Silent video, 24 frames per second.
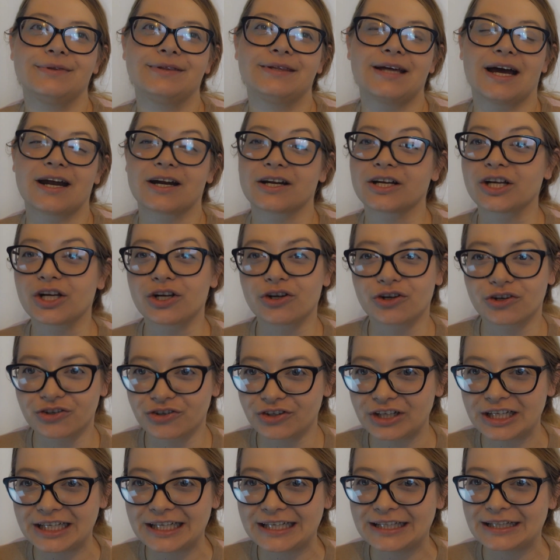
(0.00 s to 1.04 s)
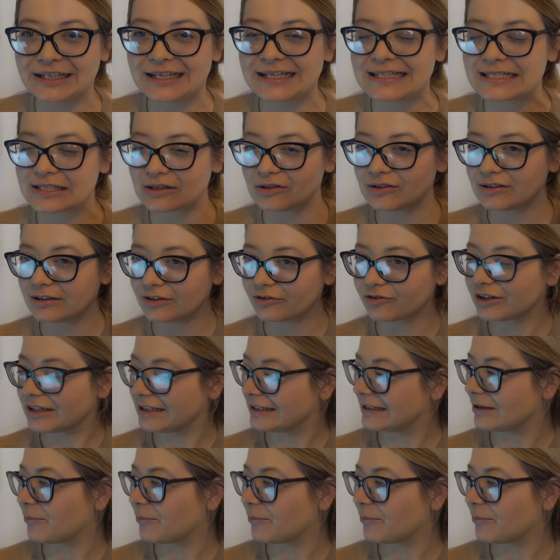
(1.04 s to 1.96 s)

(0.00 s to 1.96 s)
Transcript: dark green. It all really